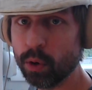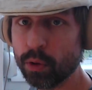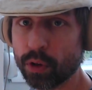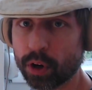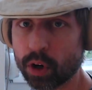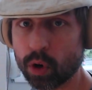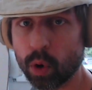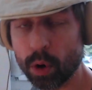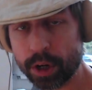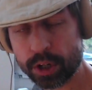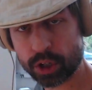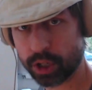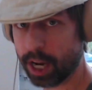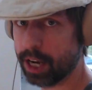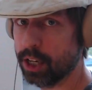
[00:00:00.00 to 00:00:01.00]
the chord
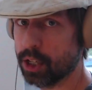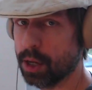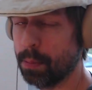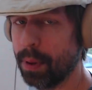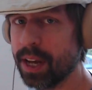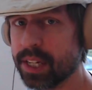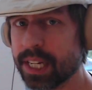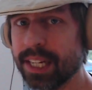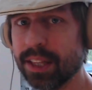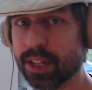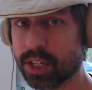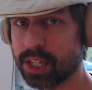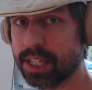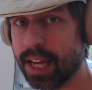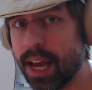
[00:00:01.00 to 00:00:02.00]
changes are basically the
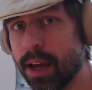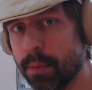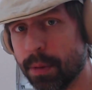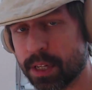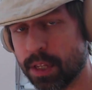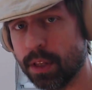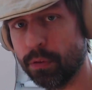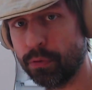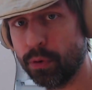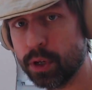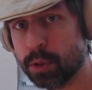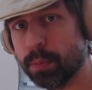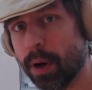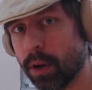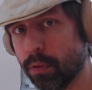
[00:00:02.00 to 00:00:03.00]
same as in the
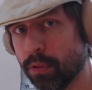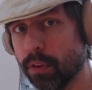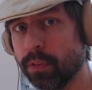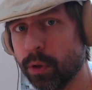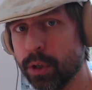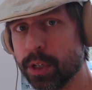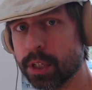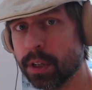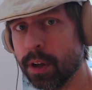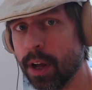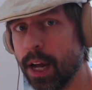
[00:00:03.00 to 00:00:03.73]
first part of the verse,